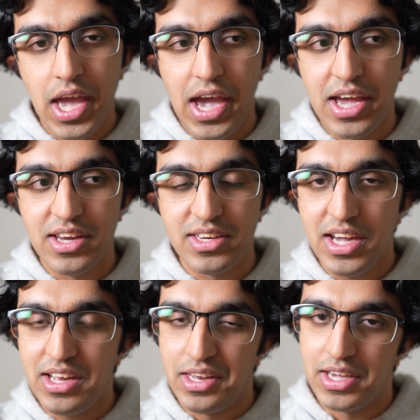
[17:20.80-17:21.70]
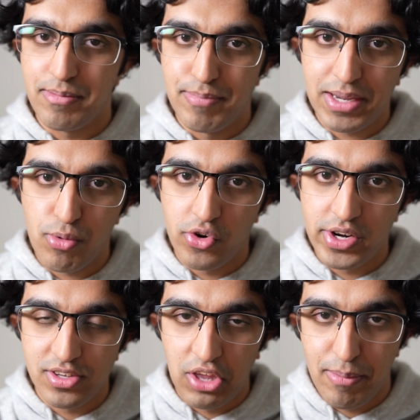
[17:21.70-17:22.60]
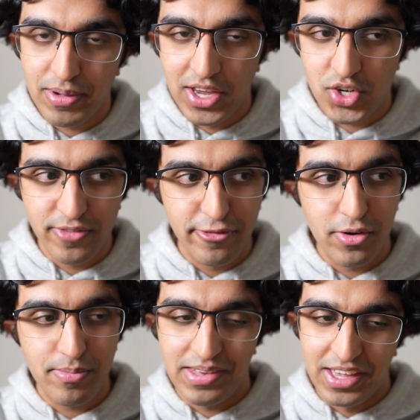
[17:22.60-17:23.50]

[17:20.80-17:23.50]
And yeah, like make progress on the application form.